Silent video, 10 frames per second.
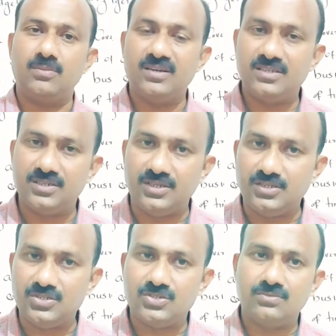the budget
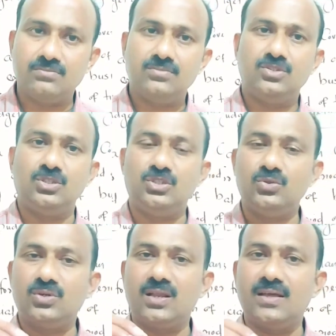is to
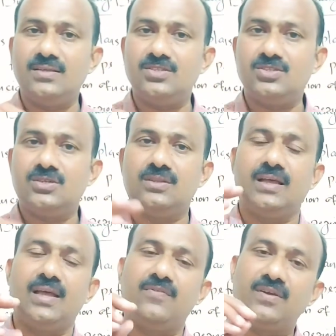utilize
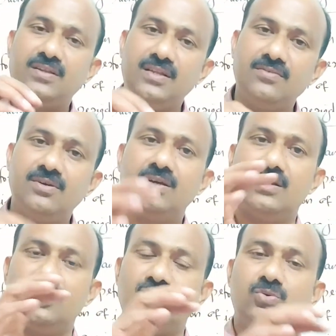the effective
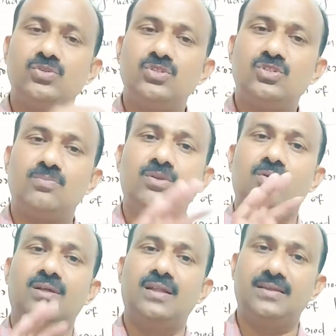resources of the
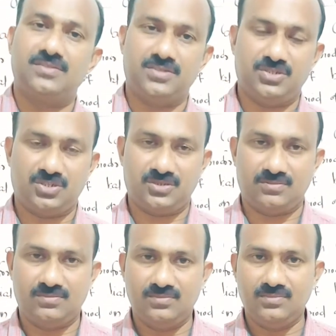organization.
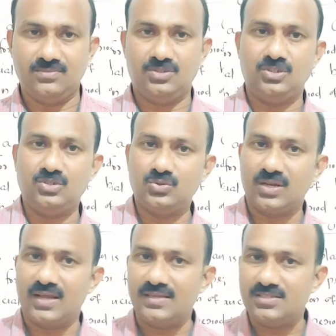To
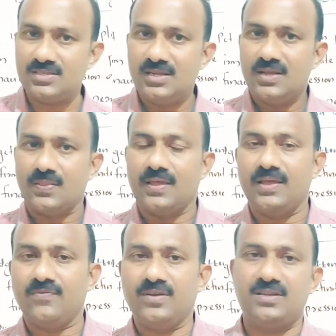utilize
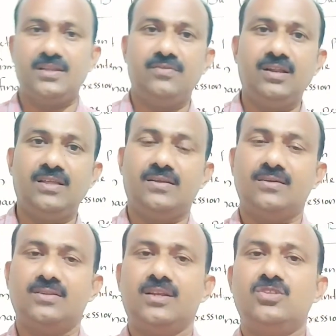effectively
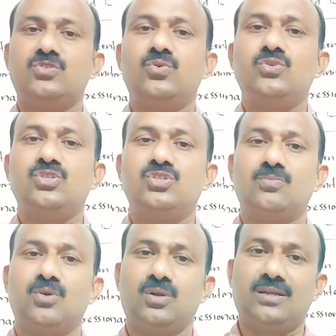the resources
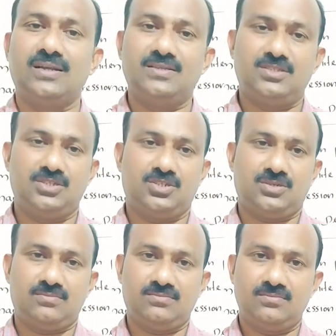of the
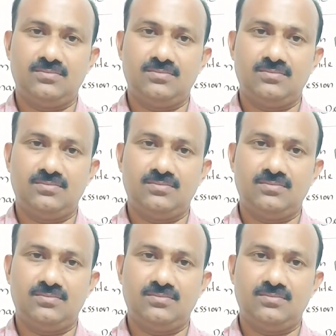organization.